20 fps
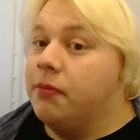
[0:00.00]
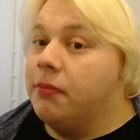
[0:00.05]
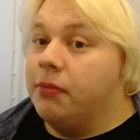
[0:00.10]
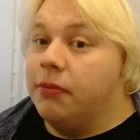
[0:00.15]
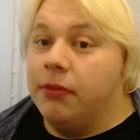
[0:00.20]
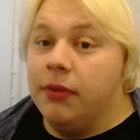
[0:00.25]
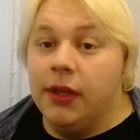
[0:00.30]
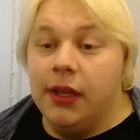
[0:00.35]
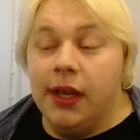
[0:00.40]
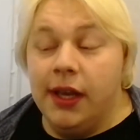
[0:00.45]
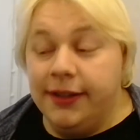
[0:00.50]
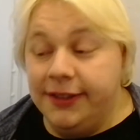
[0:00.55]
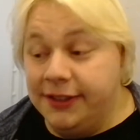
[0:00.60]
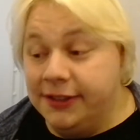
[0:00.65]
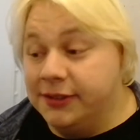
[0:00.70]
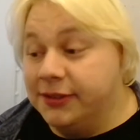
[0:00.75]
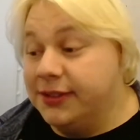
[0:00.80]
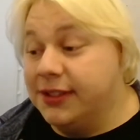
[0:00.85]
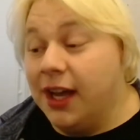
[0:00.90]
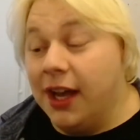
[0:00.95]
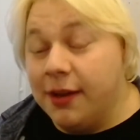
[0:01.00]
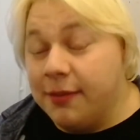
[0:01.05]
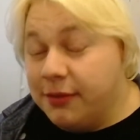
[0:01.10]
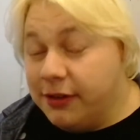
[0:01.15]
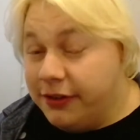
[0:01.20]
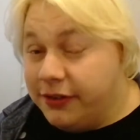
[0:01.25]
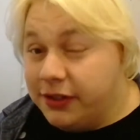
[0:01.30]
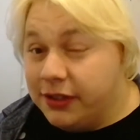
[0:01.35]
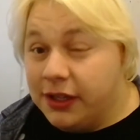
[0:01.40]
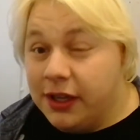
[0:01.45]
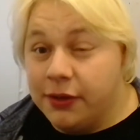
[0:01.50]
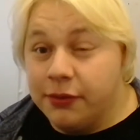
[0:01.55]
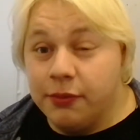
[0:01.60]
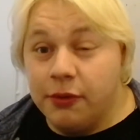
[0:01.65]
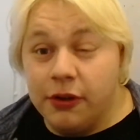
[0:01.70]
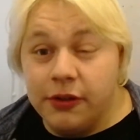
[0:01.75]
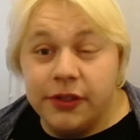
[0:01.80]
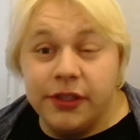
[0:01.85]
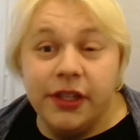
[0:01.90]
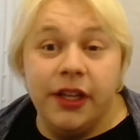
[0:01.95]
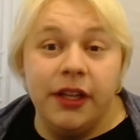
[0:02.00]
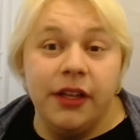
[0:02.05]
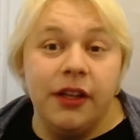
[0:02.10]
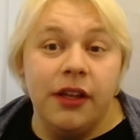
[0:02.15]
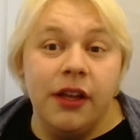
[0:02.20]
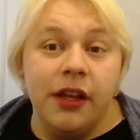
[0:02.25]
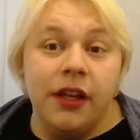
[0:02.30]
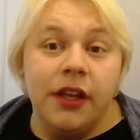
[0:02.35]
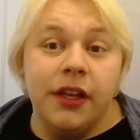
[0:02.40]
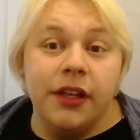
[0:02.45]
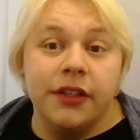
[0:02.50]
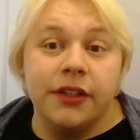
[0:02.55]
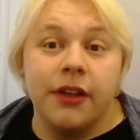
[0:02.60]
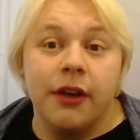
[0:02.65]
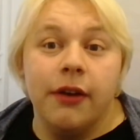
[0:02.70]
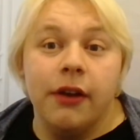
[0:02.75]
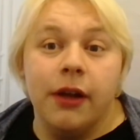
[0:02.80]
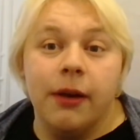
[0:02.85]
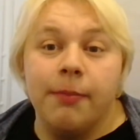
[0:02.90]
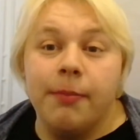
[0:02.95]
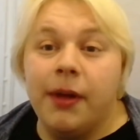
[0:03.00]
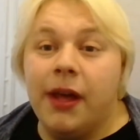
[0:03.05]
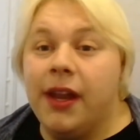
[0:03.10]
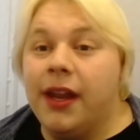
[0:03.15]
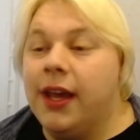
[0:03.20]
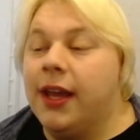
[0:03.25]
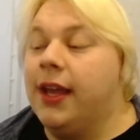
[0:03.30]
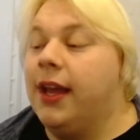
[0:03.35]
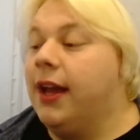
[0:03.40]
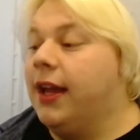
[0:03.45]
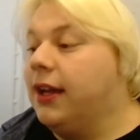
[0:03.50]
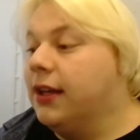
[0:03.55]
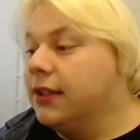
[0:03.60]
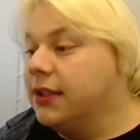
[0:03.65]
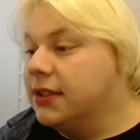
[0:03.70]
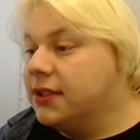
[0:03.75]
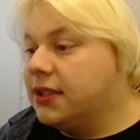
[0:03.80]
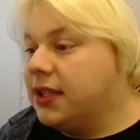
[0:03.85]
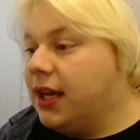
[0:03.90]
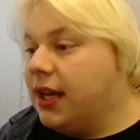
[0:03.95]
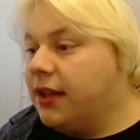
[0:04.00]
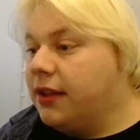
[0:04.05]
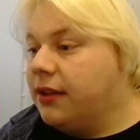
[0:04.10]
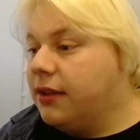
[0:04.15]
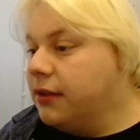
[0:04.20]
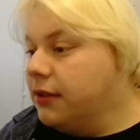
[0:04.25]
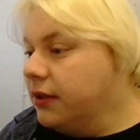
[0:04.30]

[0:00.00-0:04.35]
the actual timer of you guys watching it is going up, and I understand